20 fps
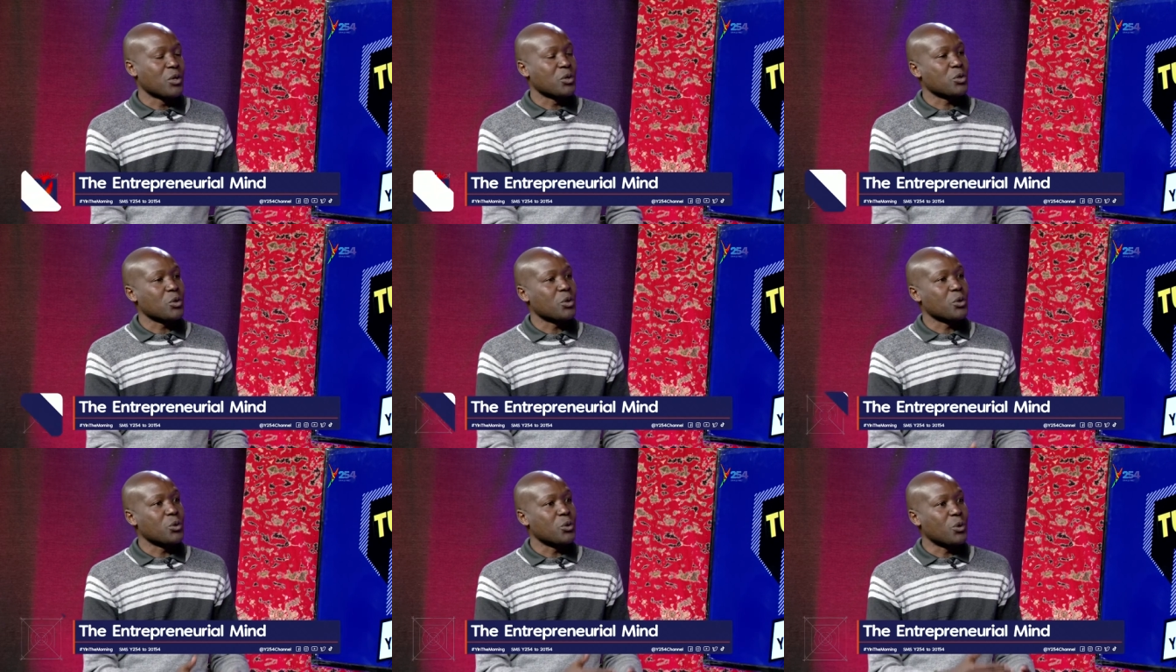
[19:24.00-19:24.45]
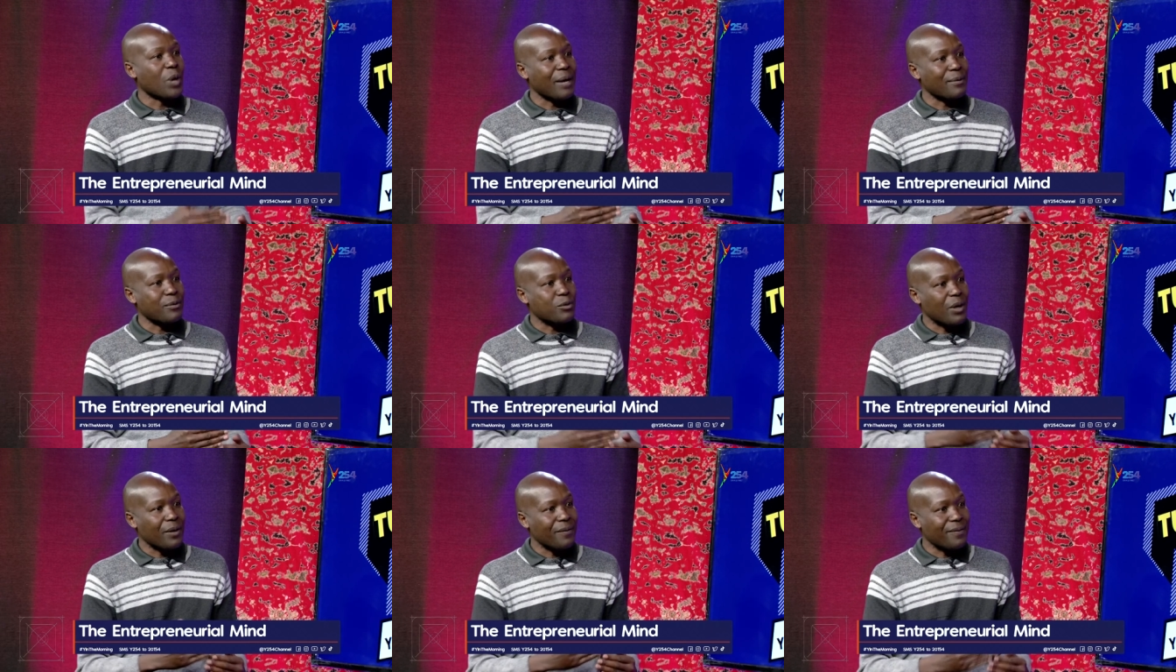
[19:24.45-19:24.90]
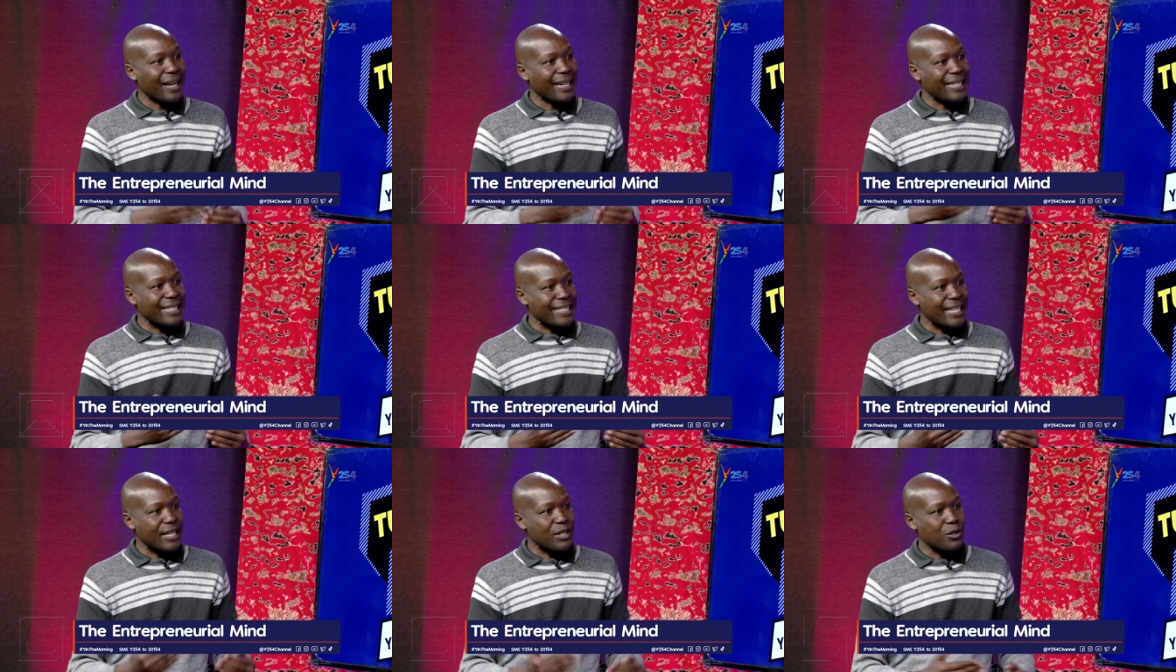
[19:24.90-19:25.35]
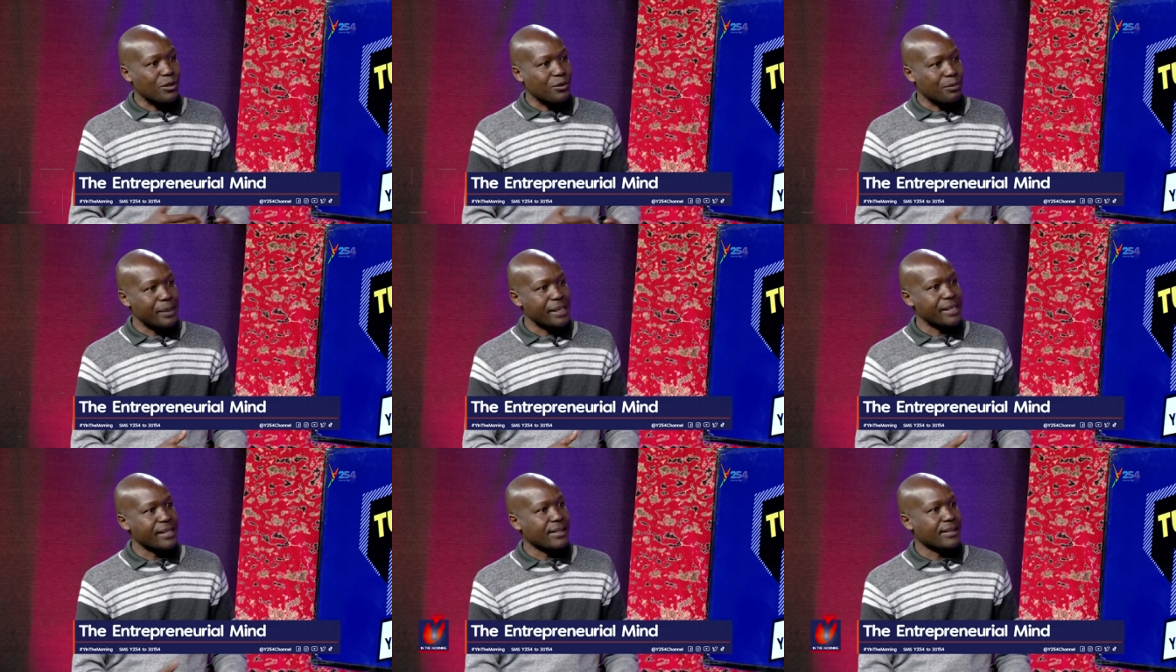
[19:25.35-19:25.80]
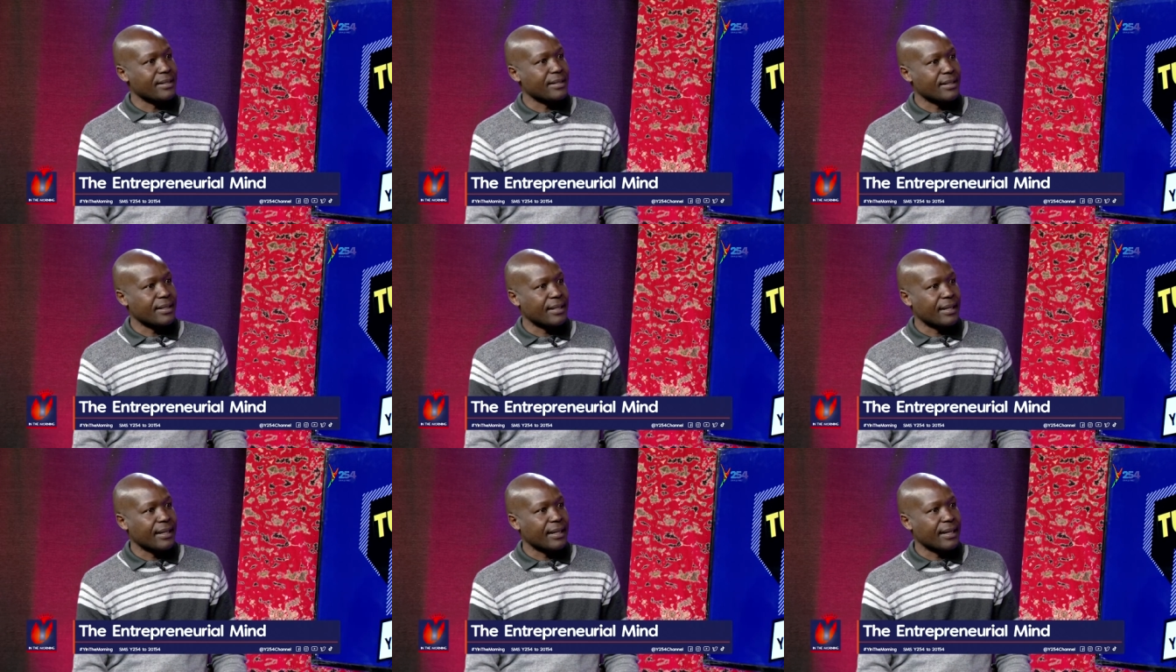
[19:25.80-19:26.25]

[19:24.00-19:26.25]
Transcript: So you have to have that sense of patience.